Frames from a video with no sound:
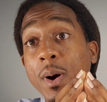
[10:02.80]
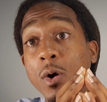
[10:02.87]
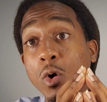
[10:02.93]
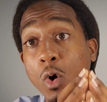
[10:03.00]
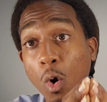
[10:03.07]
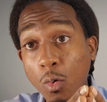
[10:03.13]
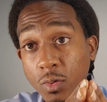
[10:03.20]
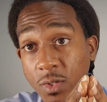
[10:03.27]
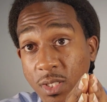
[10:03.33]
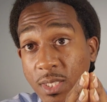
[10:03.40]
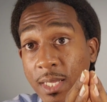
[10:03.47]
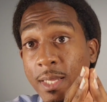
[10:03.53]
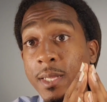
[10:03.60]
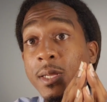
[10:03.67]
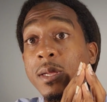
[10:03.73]
a
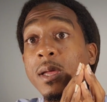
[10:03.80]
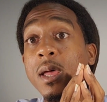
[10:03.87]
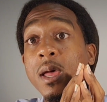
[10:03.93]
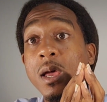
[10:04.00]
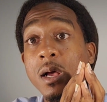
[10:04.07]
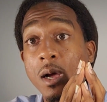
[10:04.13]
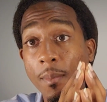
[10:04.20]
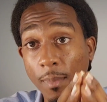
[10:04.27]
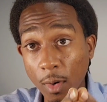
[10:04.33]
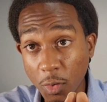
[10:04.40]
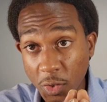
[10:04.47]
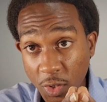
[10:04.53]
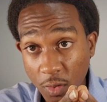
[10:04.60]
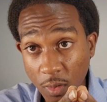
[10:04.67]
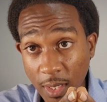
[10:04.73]
ghosting
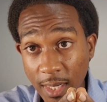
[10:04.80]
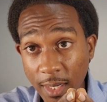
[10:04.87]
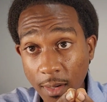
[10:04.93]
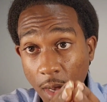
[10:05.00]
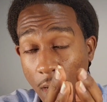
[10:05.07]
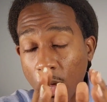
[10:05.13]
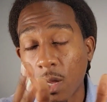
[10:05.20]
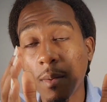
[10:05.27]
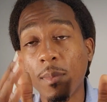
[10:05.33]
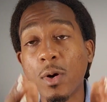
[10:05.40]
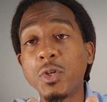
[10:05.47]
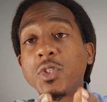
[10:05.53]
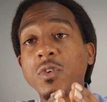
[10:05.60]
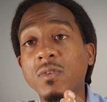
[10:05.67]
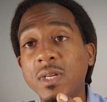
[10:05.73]
commercial
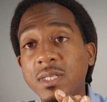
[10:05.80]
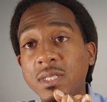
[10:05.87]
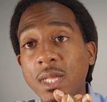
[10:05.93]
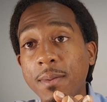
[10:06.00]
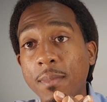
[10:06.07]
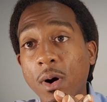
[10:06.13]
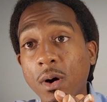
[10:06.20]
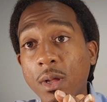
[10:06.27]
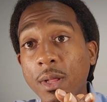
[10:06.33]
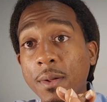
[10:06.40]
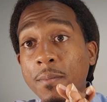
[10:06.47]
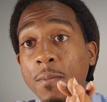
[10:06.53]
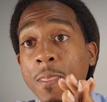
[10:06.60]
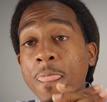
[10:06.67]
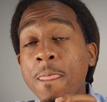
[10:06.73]
real estate market,
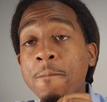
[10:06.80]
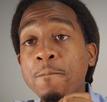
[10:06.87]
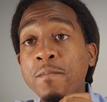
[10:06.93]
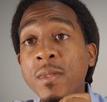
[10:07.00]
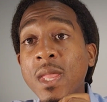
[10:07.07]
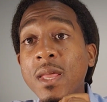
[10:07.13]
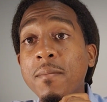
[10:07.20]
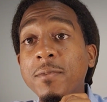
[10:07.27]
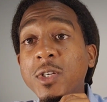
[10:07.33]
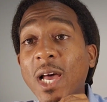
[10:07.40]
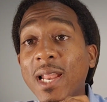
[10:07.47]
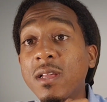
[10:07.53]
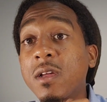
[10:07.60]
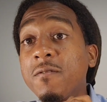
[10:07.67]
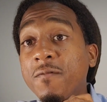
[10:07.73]

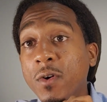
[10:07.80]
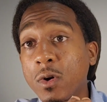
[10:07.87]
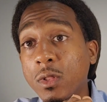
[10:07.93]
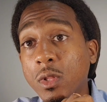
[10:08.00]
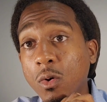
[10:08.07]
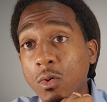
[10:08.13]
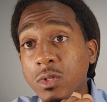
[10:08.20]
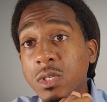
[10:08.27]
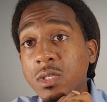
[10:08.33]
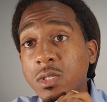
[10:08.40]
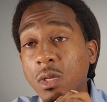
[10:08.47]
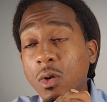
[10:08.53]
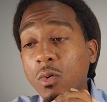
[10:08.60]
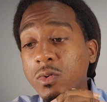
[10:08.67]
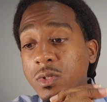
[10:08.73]
trying to convert those
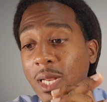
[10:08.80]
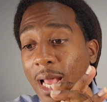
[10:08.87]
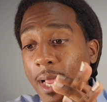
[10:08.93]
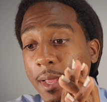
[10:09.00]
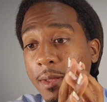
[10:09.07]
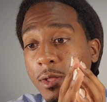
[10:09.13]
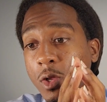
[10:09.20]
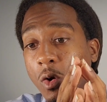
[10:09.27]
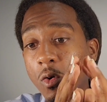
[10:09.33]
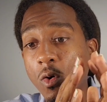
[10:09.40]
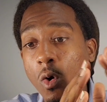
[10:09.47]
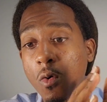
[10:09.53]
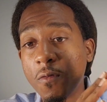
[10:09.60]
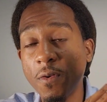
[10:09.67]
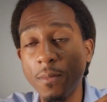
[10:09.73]
into those, like,
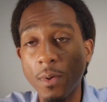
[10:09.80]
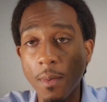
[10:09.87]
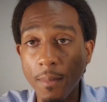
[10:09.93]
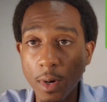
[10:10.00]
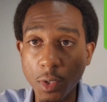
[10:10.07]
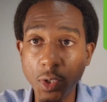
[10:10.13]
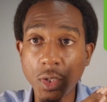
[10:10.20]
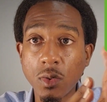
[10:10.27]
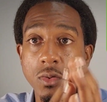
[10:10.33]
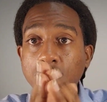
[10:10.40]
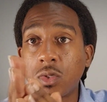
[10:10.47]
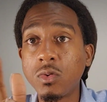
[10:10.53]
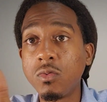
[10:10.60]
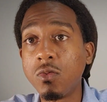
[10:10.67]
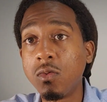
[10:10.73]
go from commercial
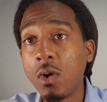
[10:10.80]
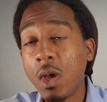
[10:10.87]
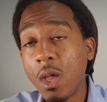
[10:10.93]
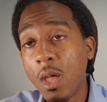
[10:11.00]
to